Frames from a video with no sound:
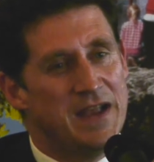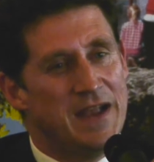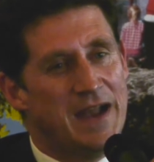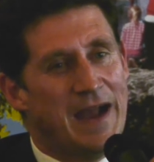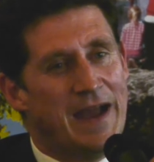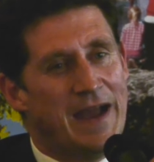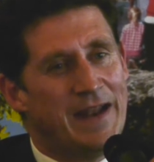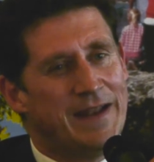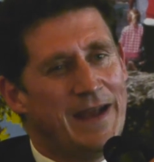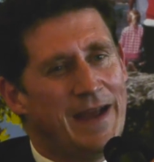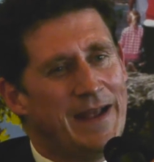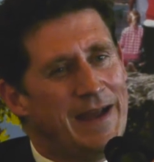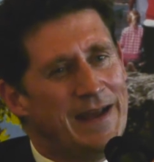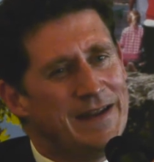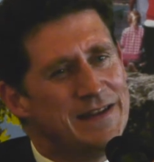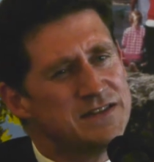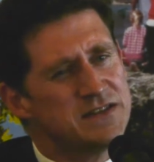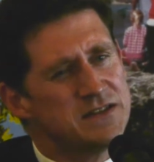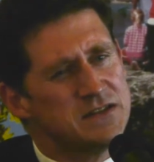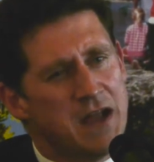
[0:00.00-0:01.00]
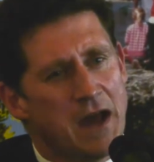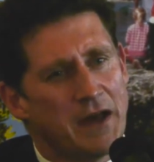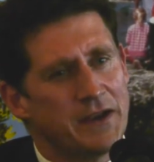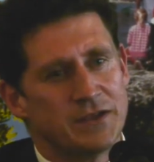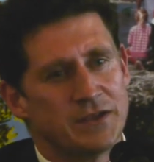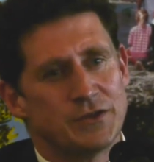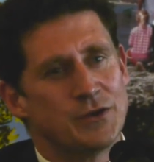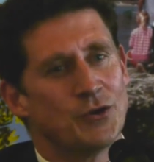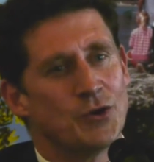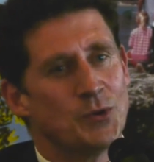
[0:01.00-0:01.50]
And it's not
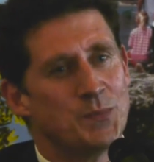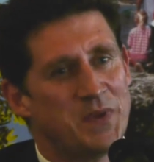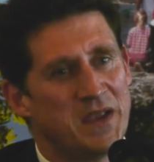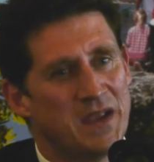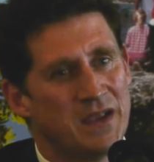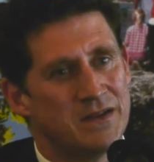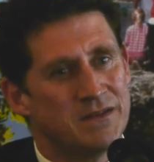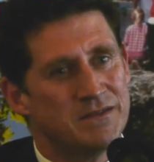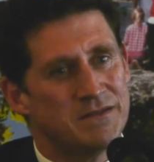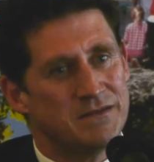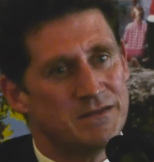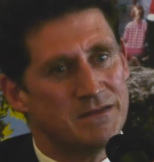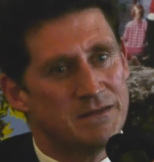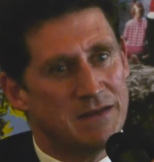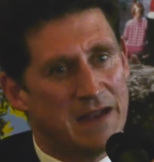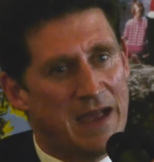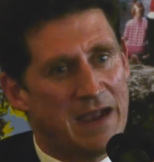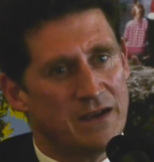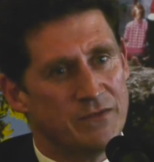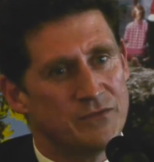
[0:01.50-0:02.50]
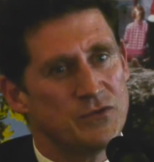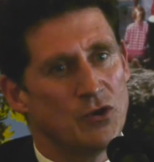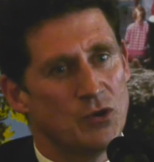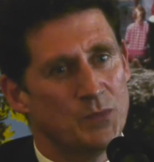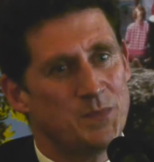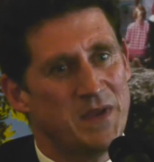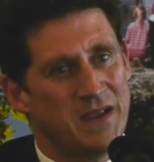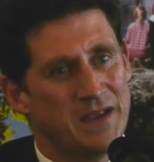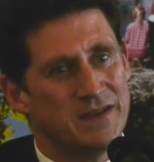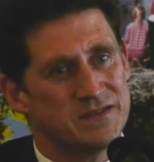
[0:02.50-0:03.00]
a lack of
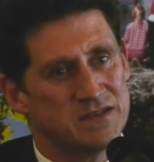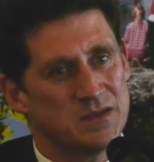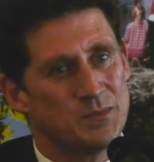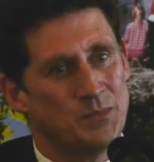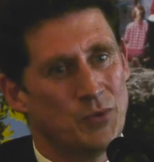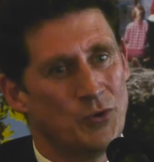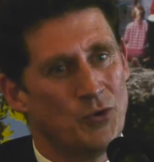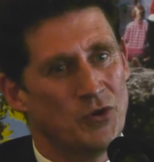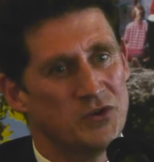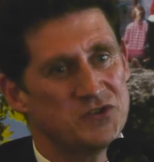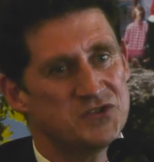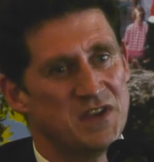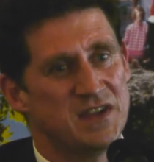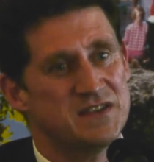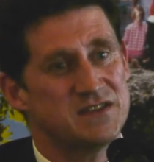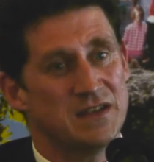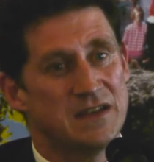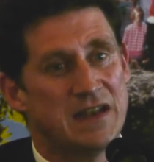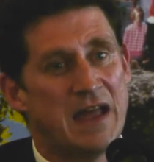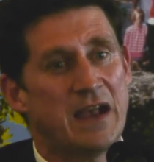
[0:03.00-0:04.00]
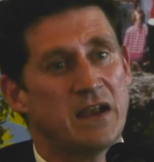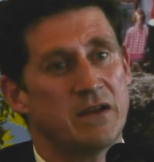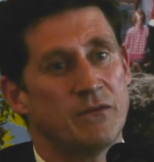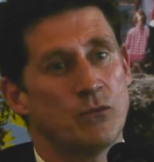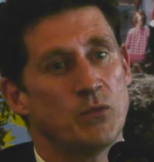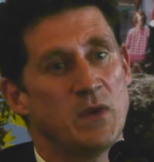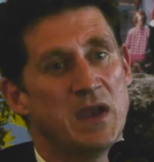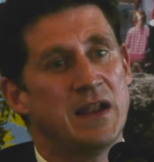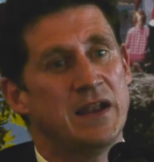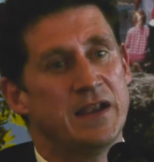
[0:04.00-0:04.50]
European support, it's a lack of
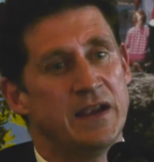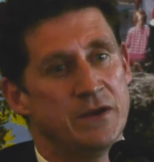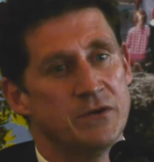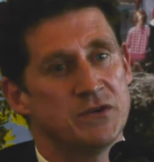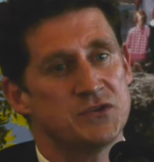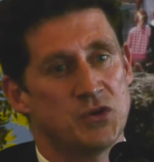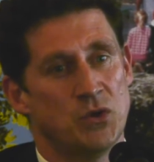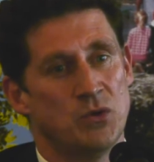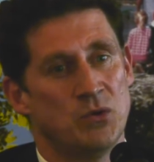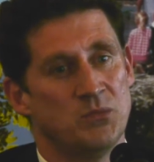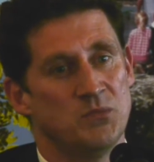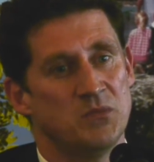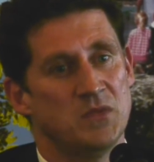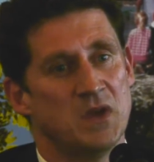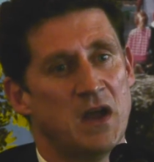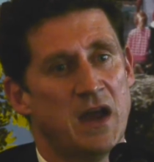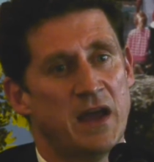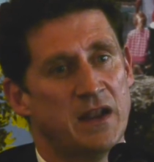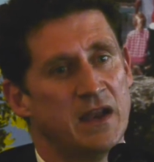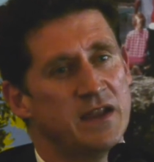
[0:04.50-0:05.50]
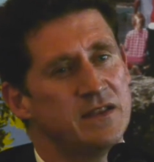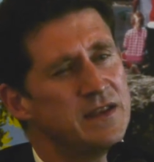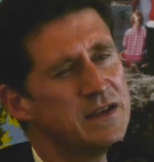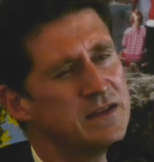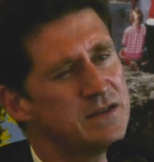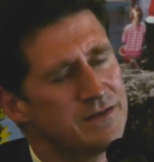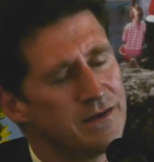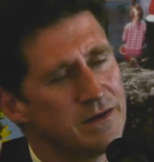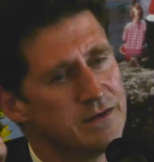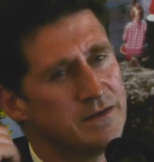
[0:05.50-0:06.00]
will here at home. And I think
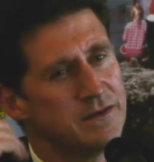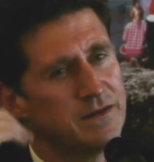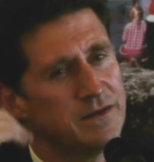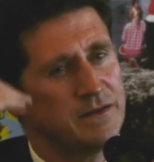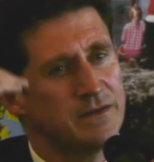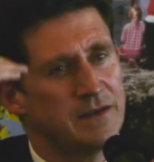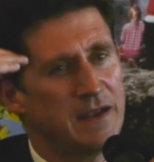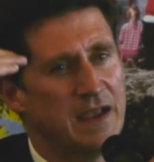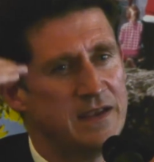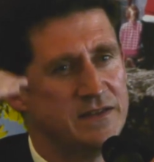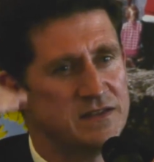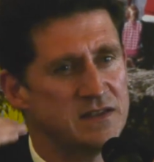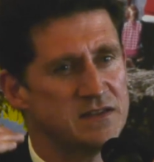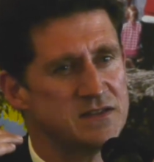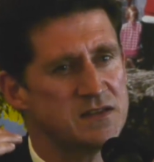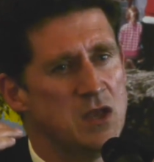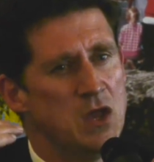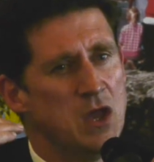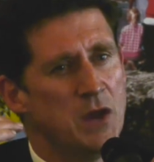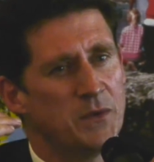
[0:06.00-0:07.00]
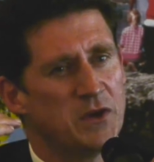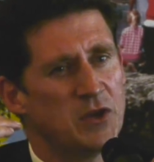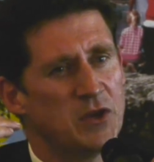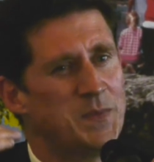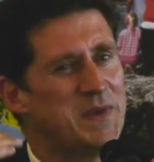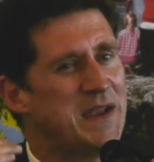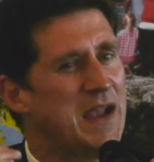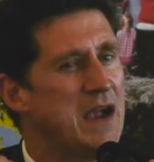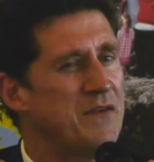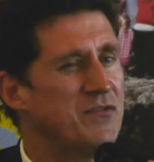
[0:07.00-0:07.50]
certain cases, we've got to be
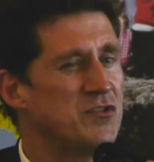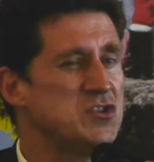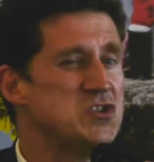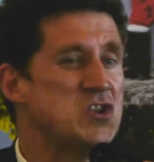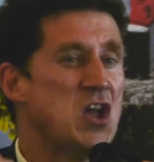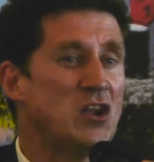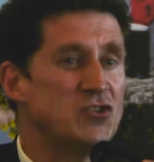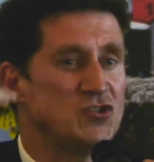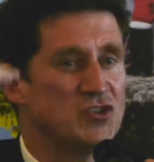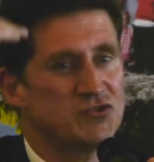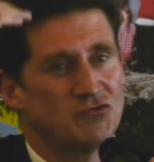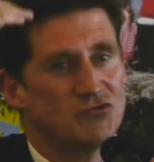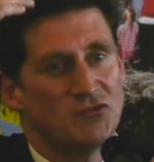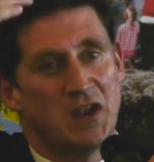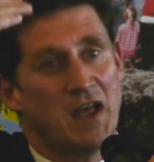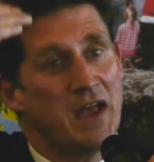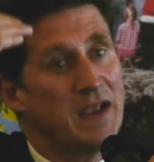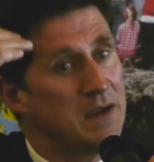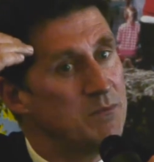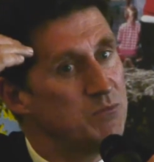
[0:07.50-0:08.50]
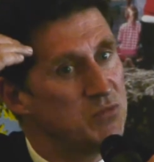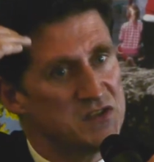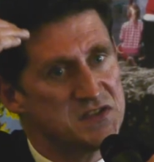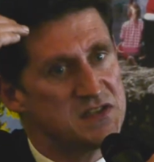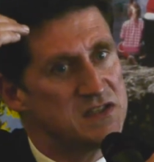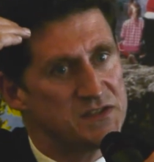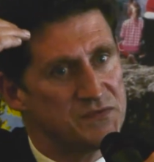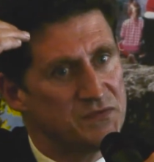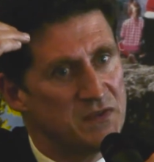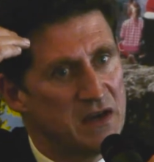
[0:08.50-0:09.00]
careful not just relying on
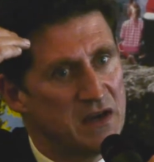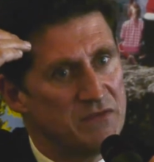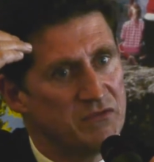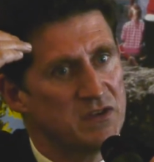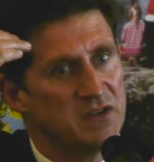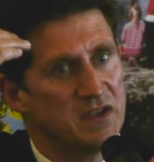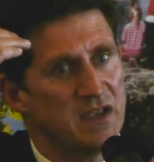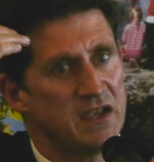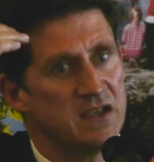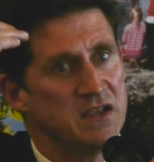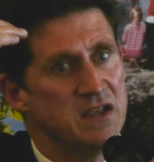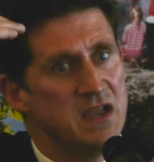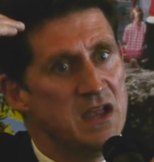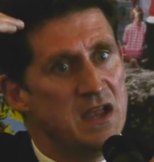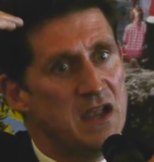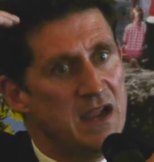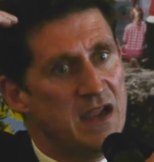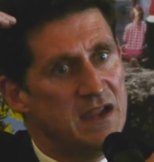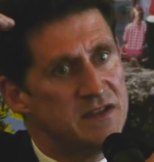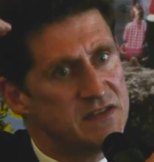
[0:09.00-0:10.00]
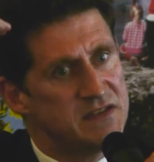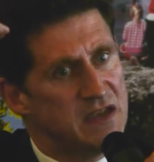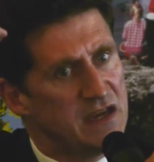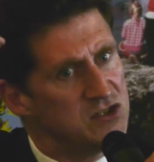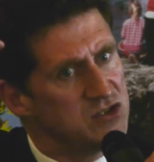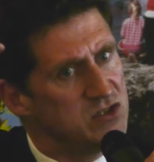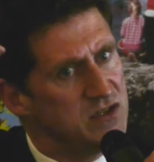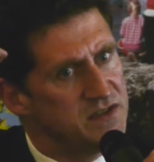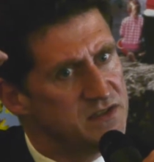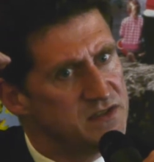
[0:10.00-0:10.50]
Brussels for everything. It's
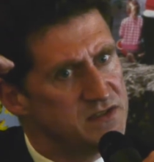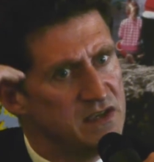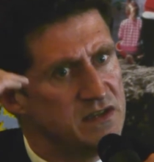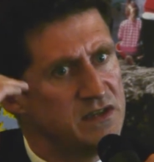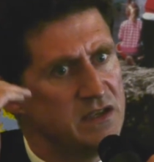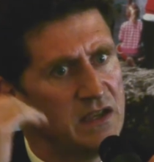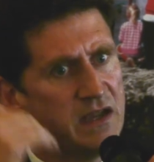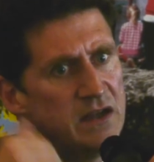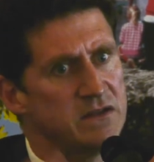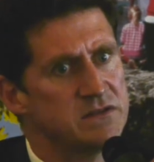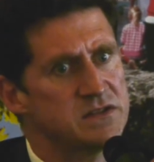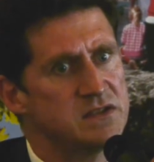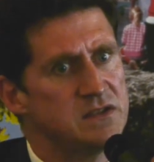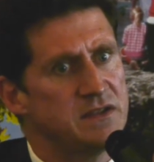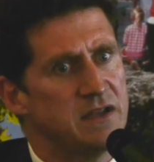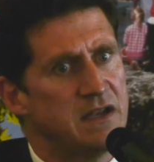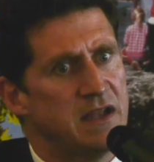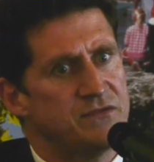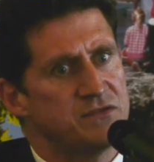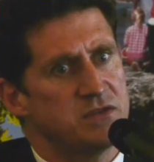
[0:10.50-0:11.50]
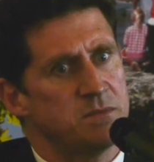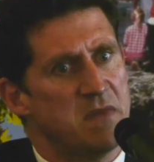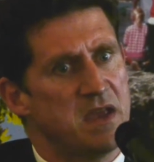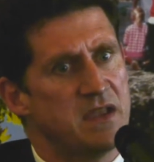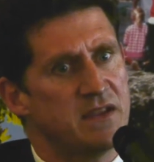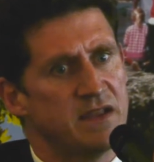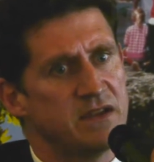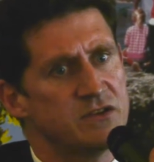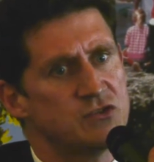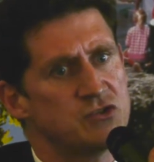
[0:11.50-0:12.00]
actually the city council that have to make
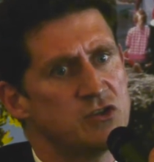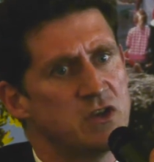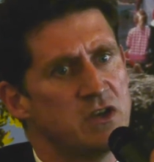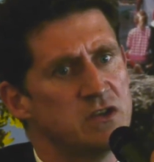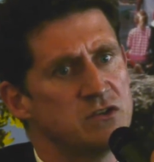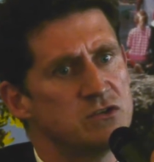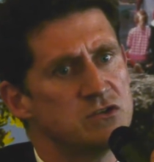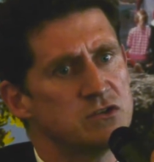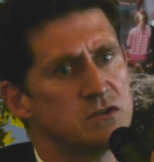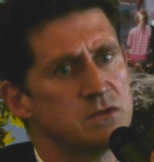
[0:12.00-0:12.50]
that change.